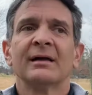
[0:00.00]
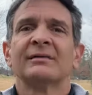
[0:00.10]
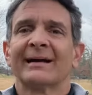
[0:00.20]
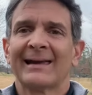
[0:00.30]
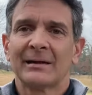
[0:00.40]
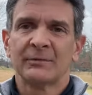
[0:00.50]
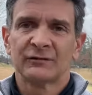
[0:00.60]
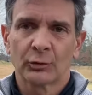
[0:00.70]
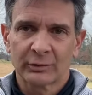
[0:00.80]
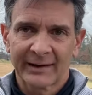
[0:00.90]
that can't be
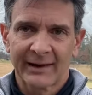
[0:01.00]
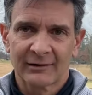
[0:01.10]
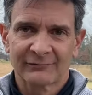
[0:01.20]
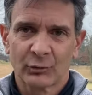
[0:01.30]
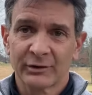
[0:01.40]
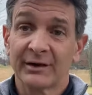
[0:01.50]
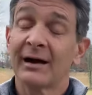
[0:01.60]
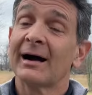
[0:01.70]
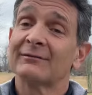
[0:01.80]
sold in California.